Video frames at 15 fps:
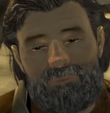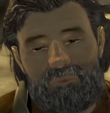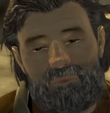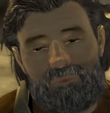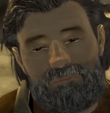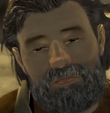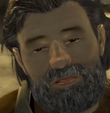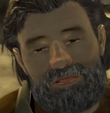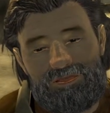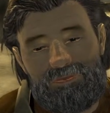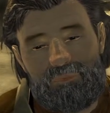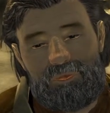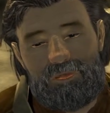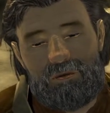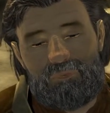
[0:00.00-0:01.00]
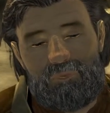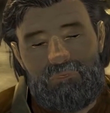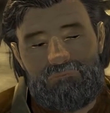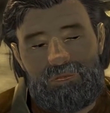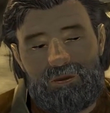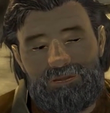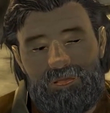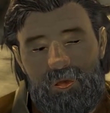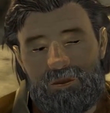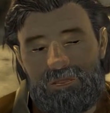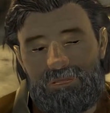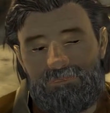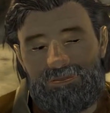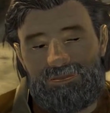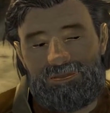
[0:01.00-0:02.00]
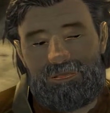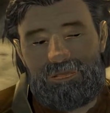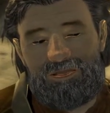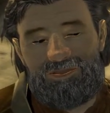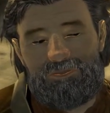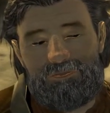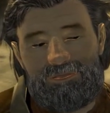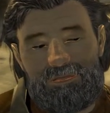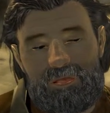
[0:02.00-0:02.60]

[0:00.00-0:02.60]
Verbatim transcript: We lost one woman to Night Stalkers